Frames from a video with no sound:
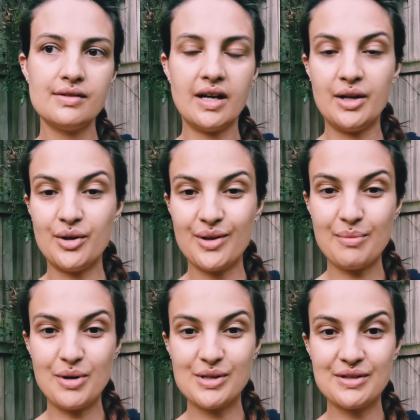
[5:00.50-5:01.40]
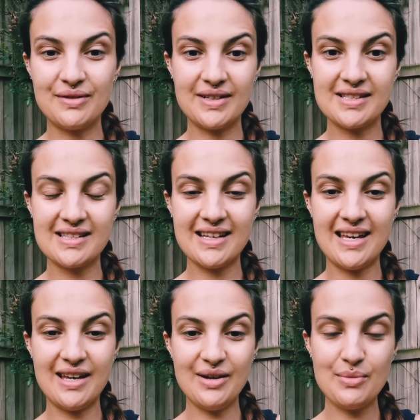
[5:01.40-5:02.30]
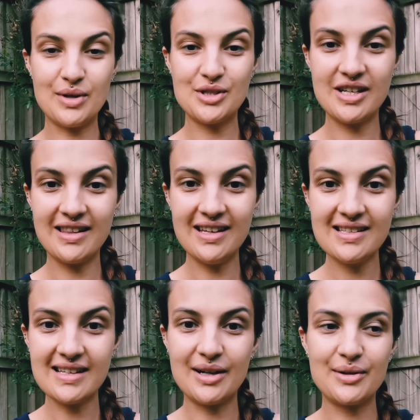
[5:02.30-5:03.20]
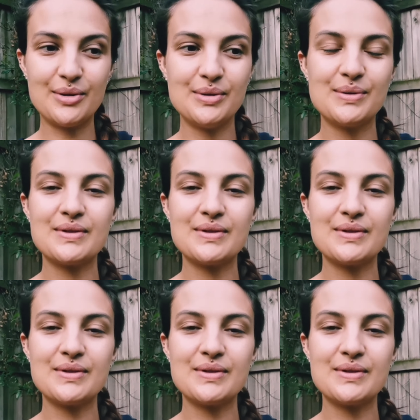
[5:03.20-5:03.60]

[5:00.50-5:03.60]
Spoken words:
I know that most of us here watching this are all